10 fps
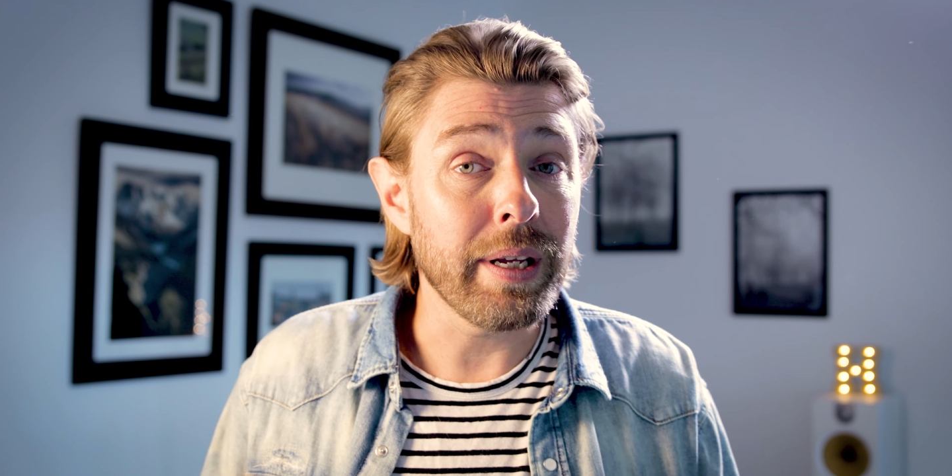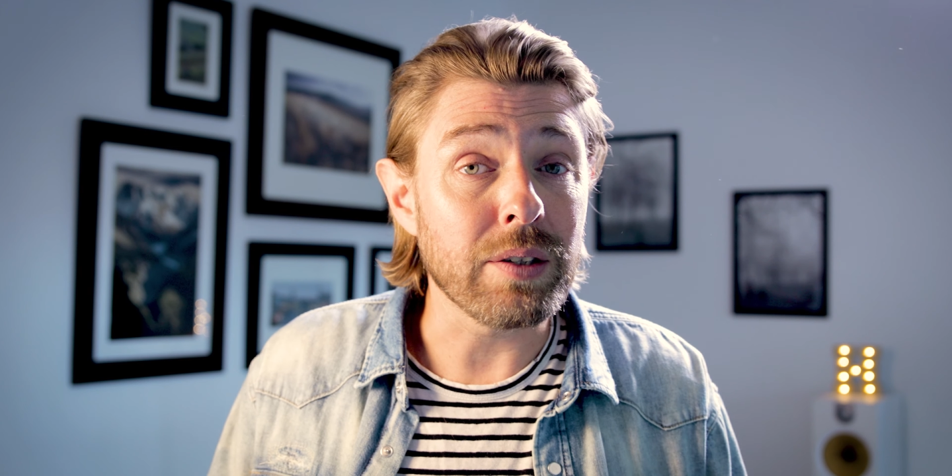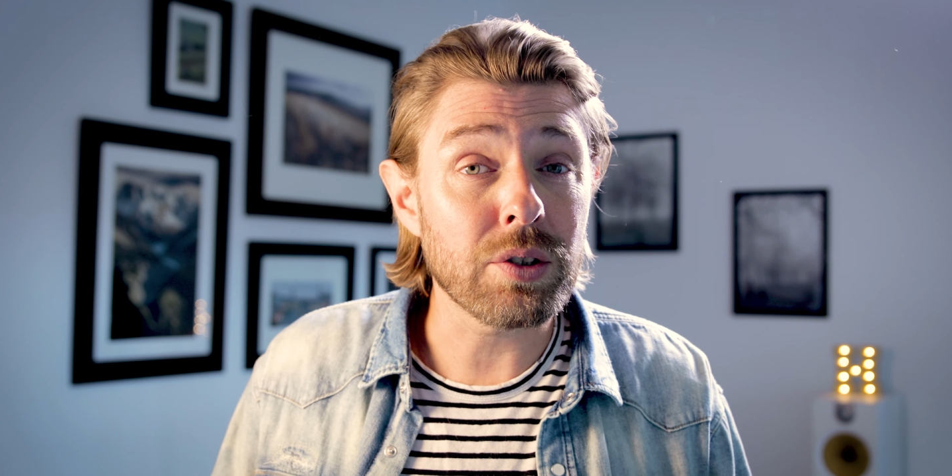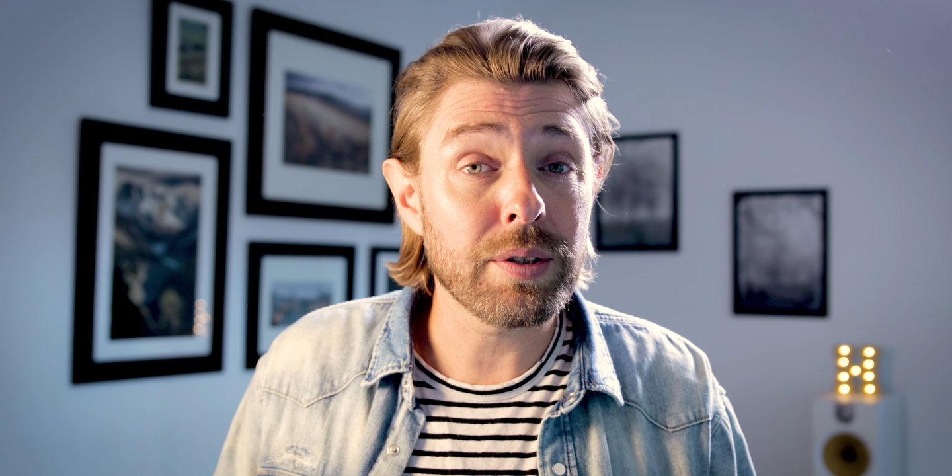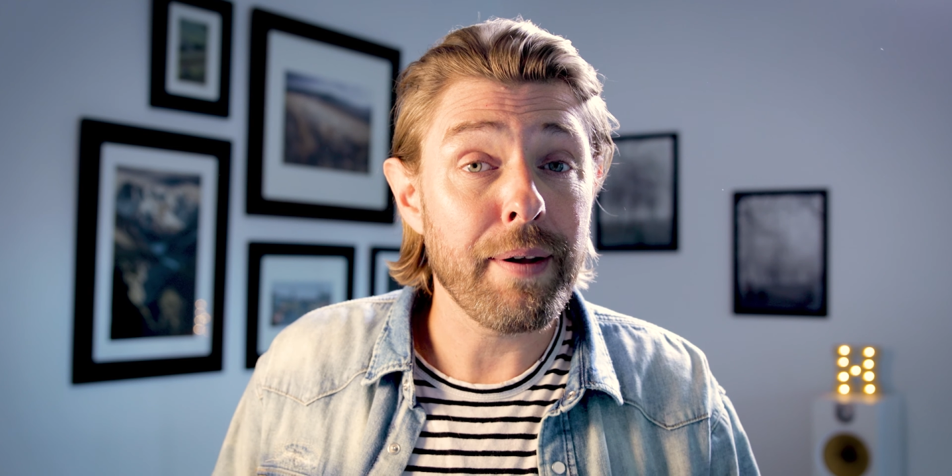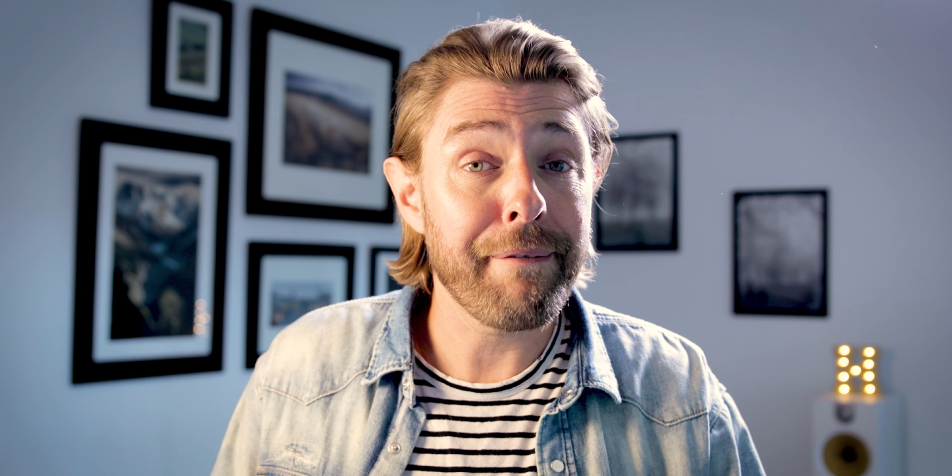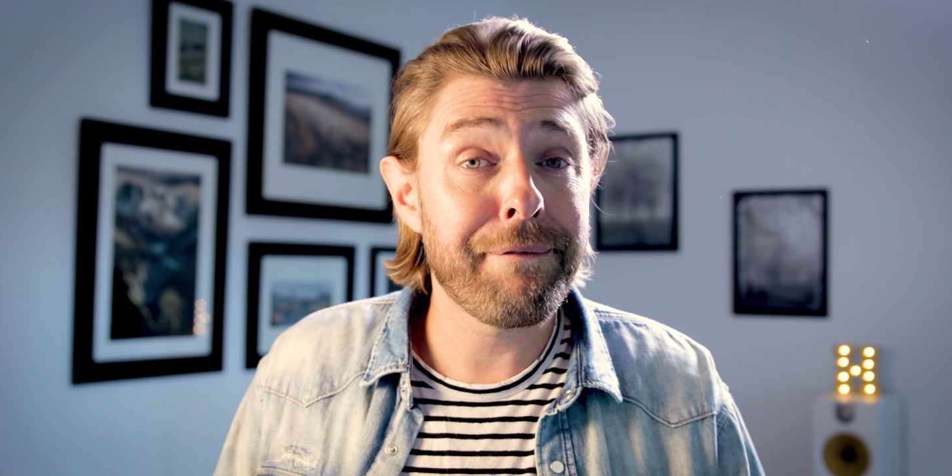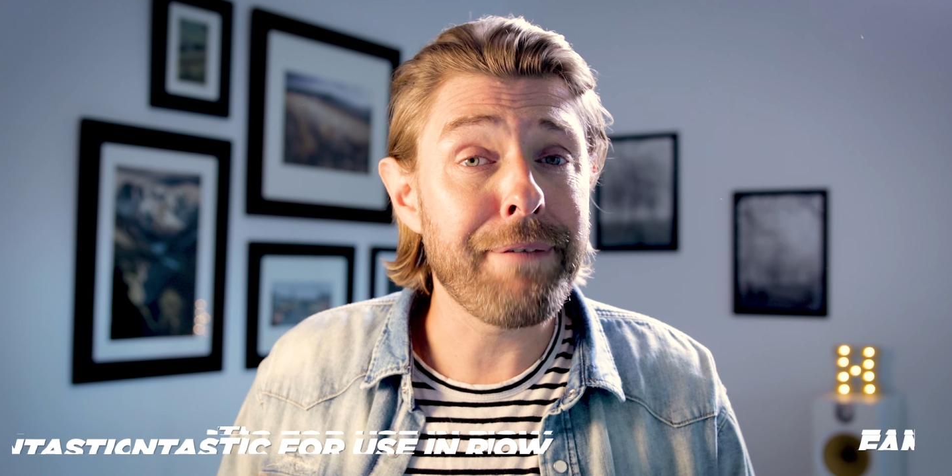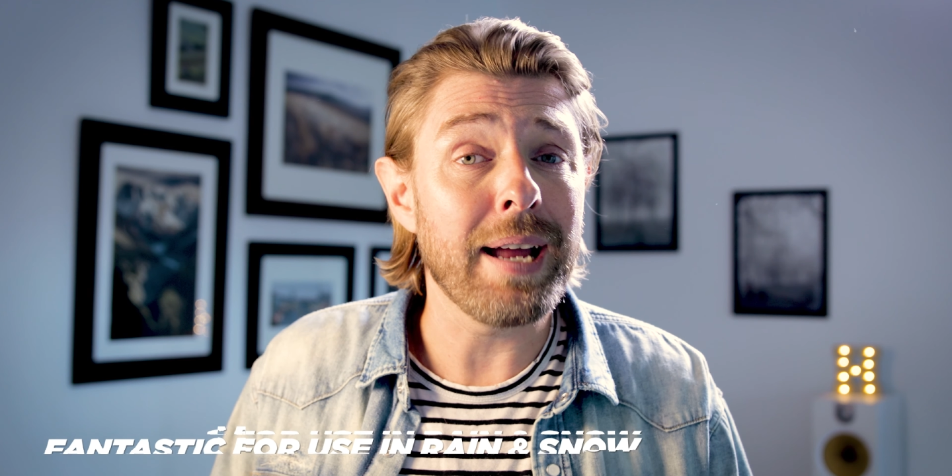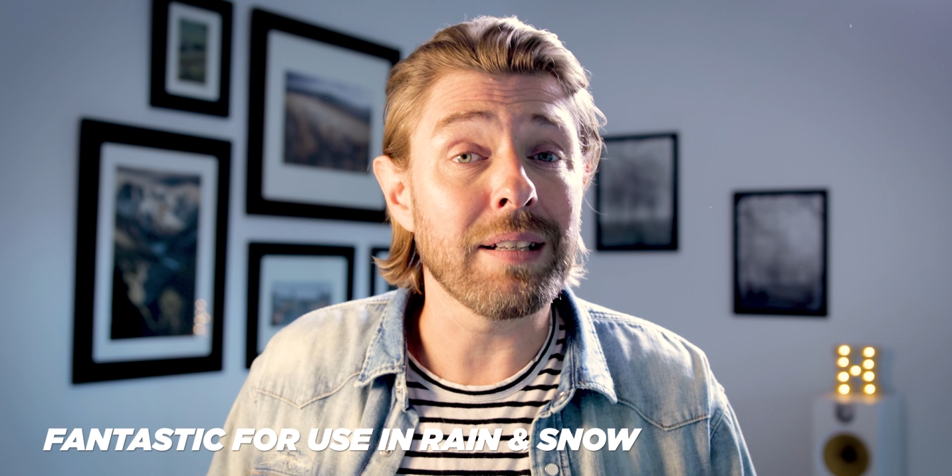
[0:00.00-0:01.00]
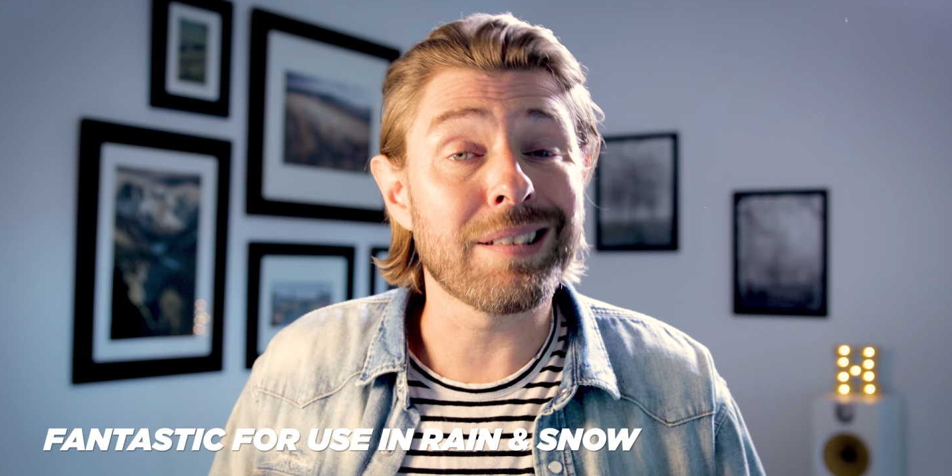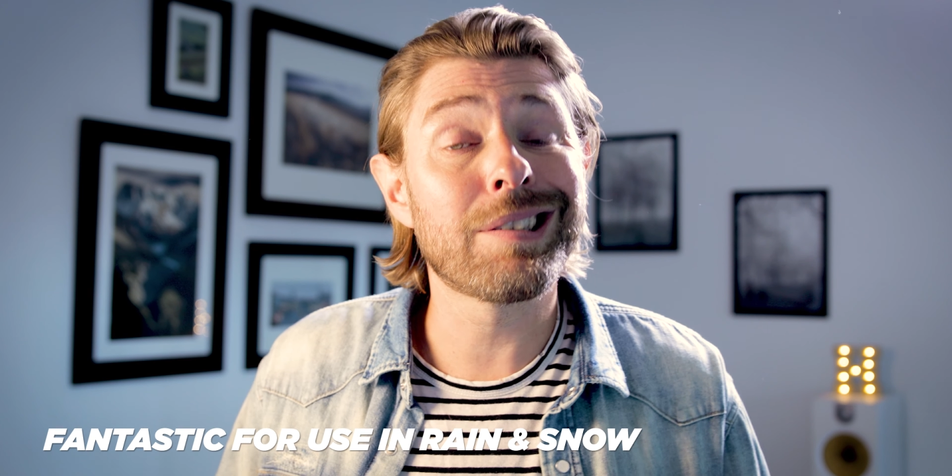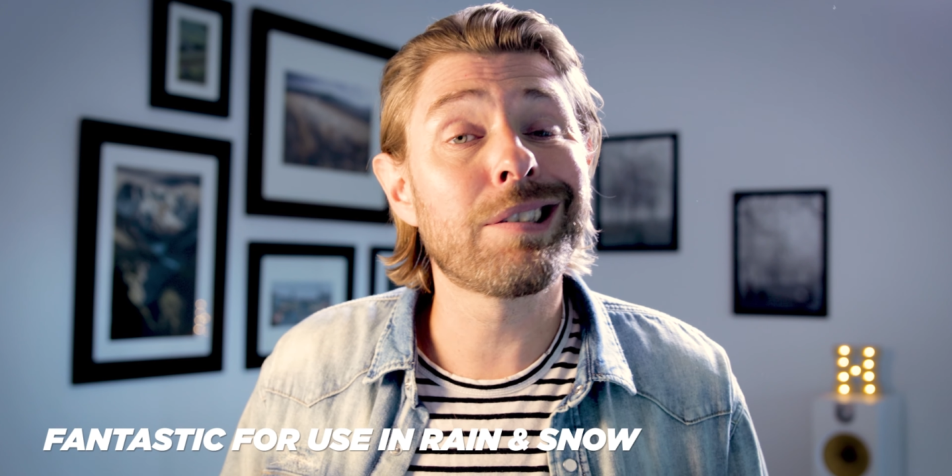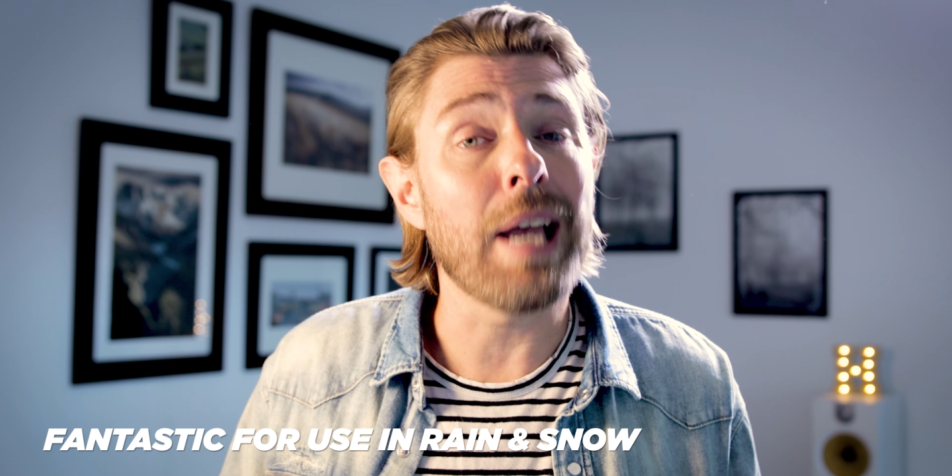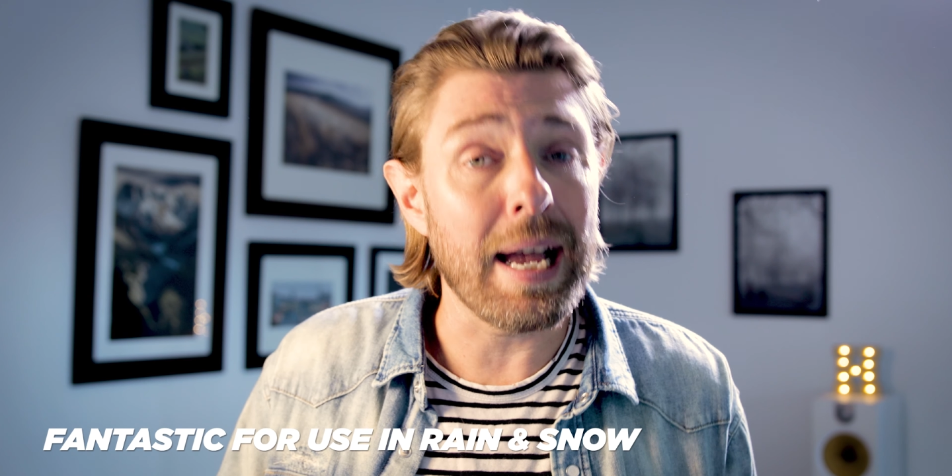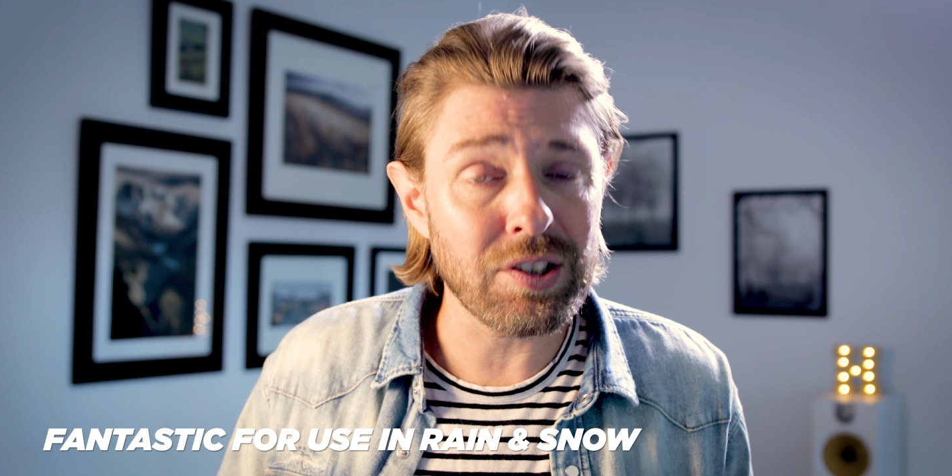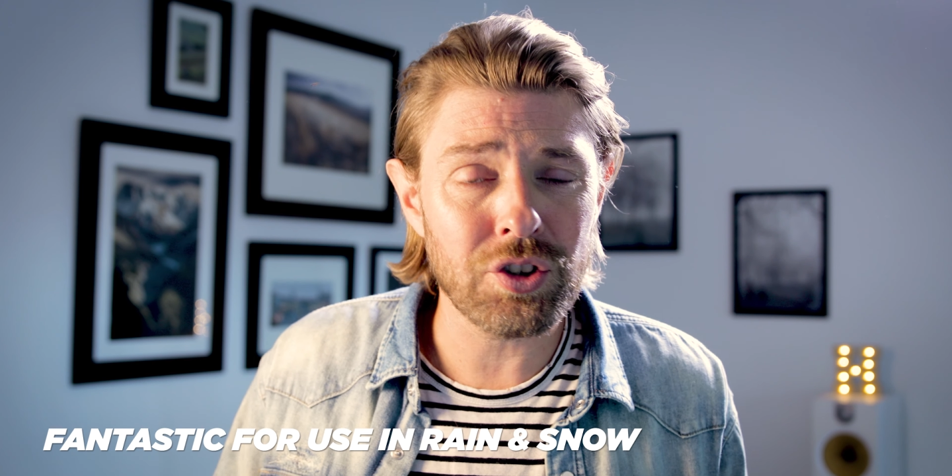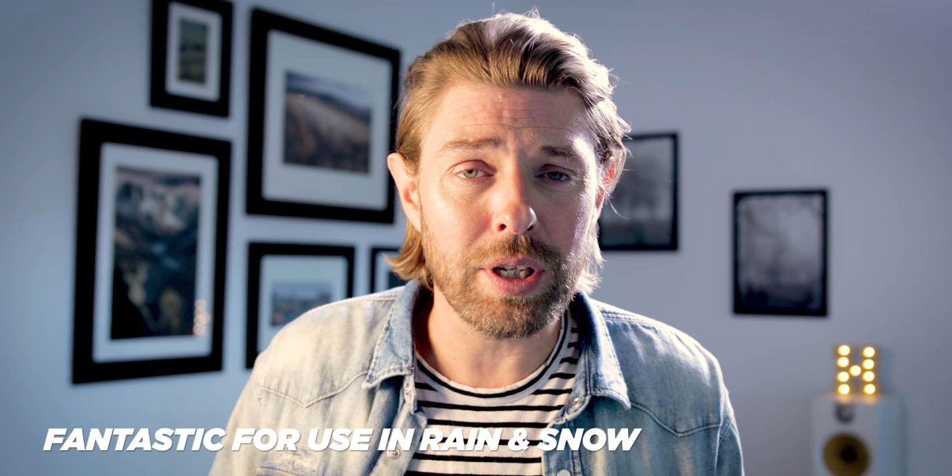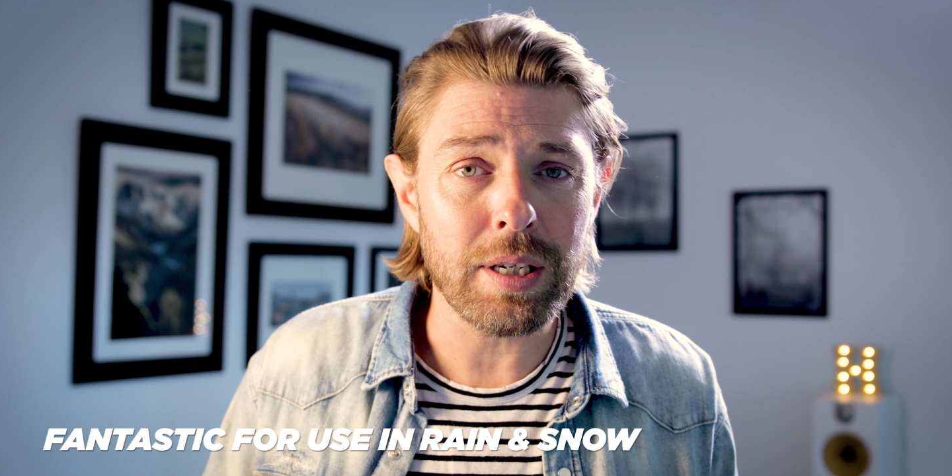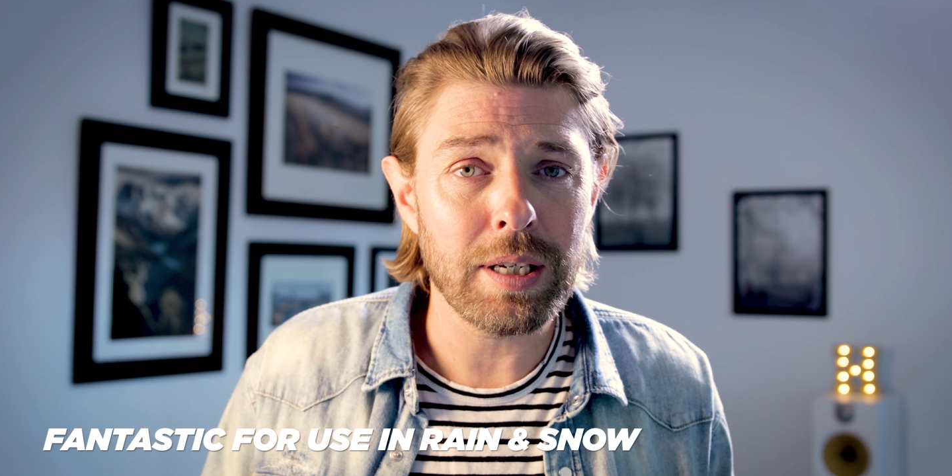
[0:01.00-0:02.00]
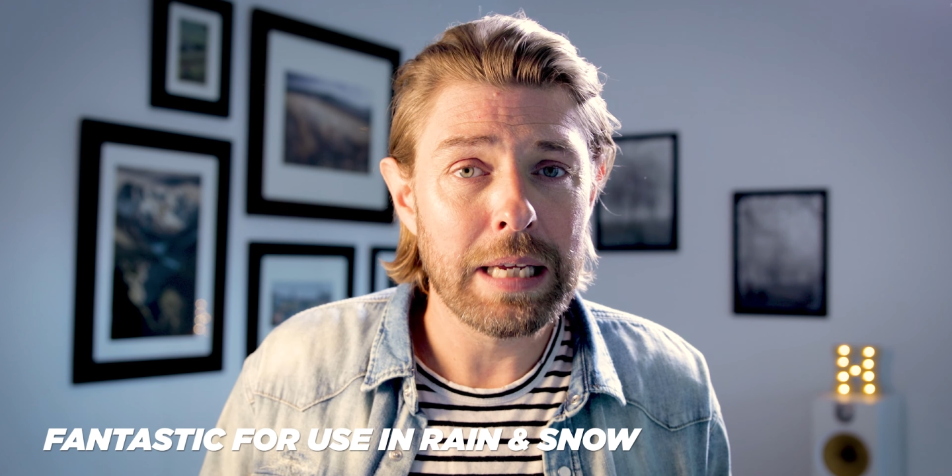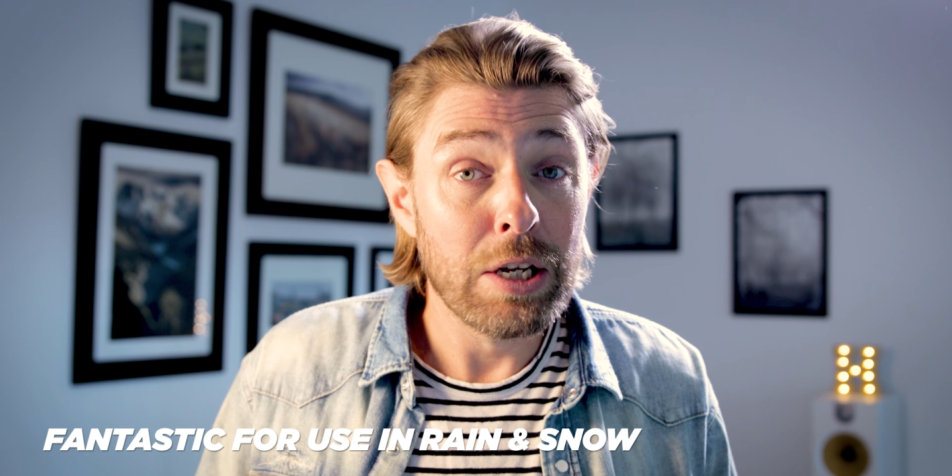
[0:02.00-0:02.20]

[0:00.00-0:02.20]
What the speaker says: it's fantastic